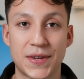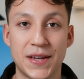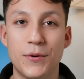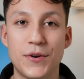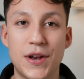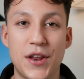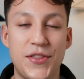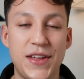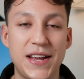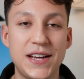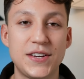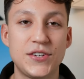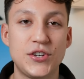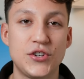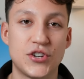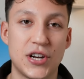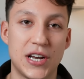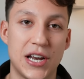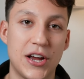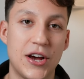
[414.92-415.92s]
The things you
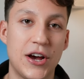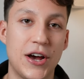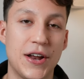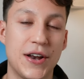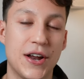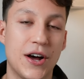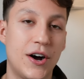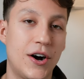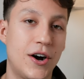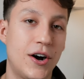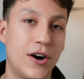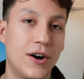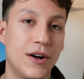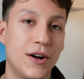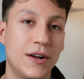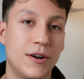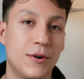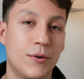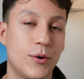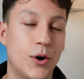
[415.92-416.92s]
should learn are
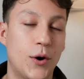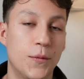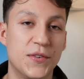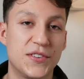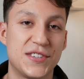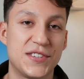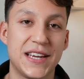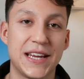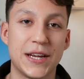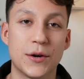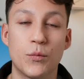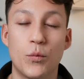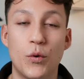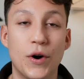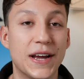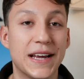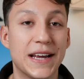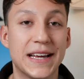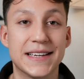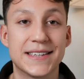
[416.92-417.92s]
obviously
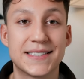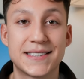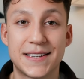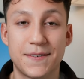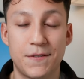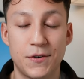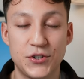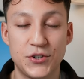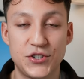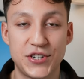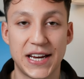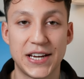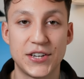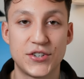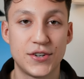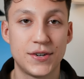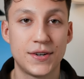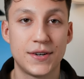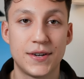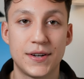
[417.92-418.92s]
what is
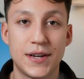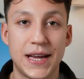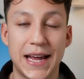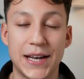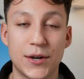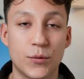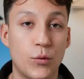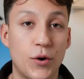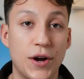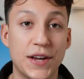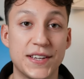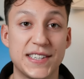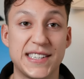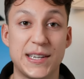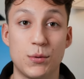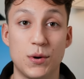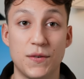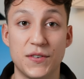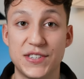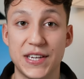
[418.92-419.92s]
differentiation and what is
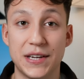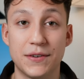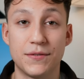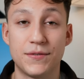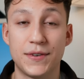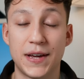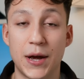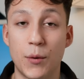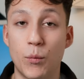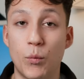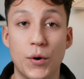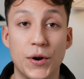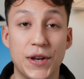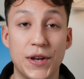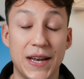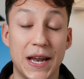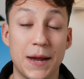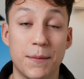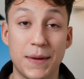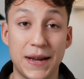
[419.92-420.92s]
derivative and what do
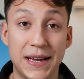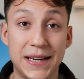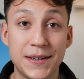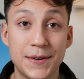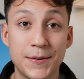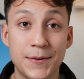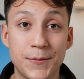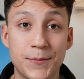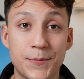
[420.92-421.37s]
they mean.